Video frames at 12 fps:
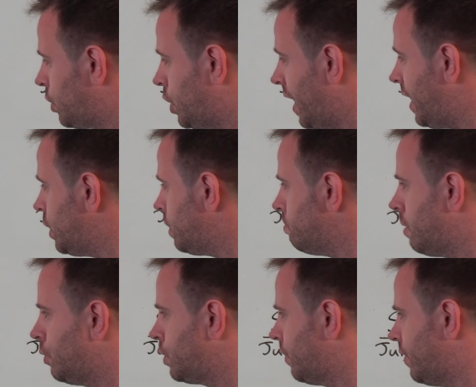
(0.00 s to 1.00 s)
change in
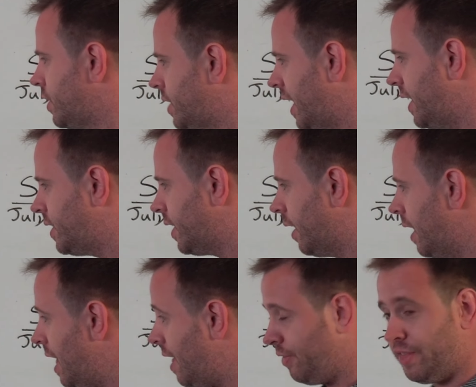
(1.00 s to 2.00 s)
most of this data.
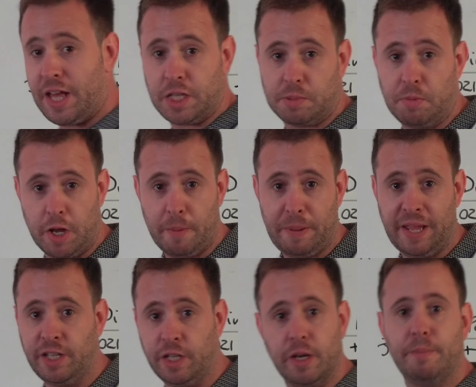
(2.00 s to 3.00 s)
That's my
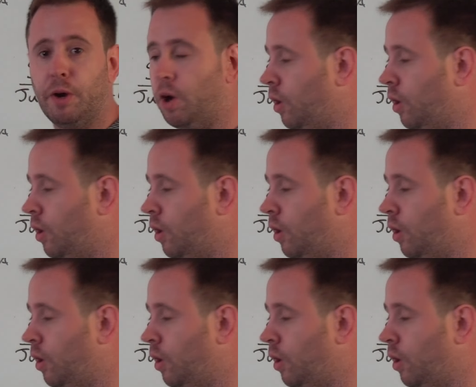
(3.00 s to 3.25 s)
opinion, but